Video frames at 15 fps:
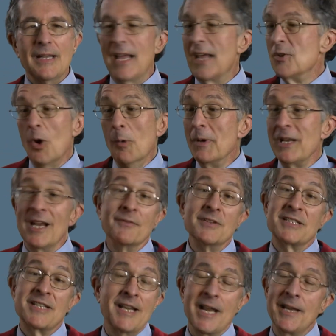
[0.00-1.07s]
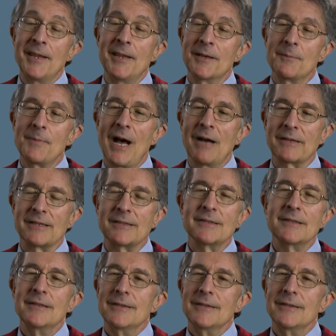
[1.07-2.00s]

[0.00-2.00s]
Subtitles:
And nobody ever said anything about it.